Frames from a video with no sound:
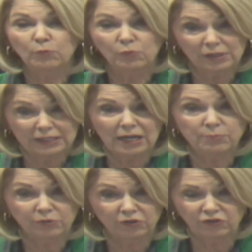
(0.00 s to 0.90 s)
I
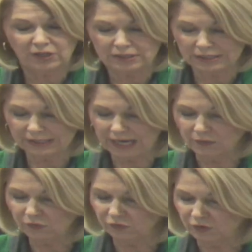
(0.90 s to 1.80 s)
really appreciate the
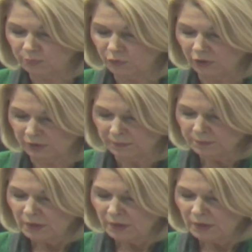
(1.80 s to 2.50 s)
council's support